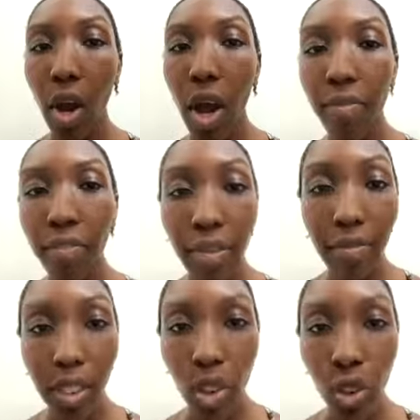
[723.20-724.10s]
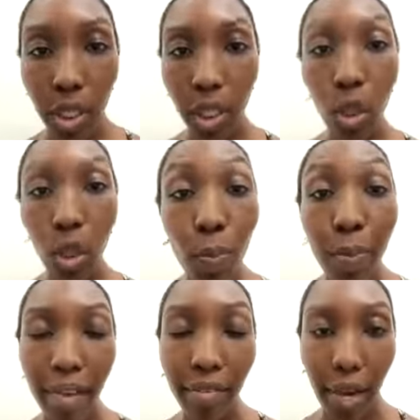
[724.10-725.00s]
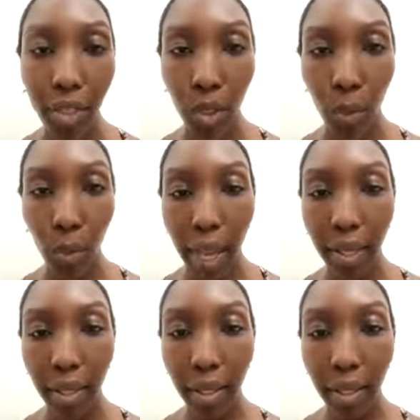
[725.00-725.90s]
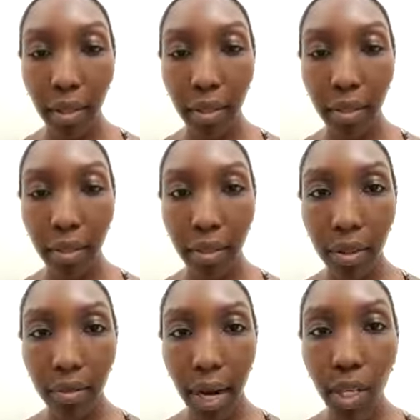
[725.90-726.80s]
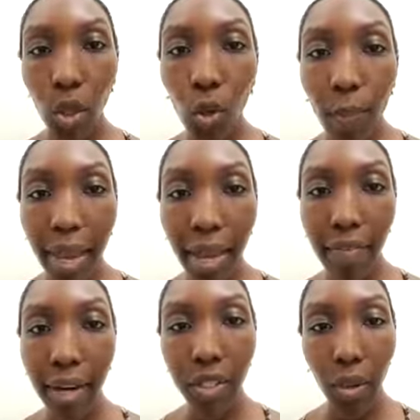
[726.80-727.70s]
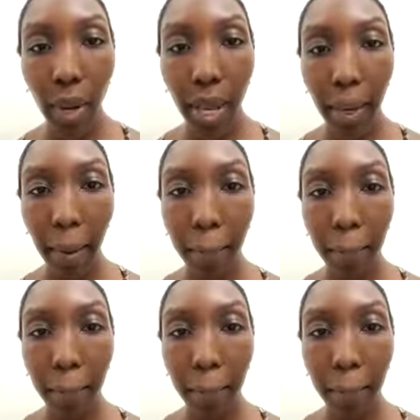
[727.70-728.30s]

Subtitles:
off, and eventually you may find your way, right? You may find your way.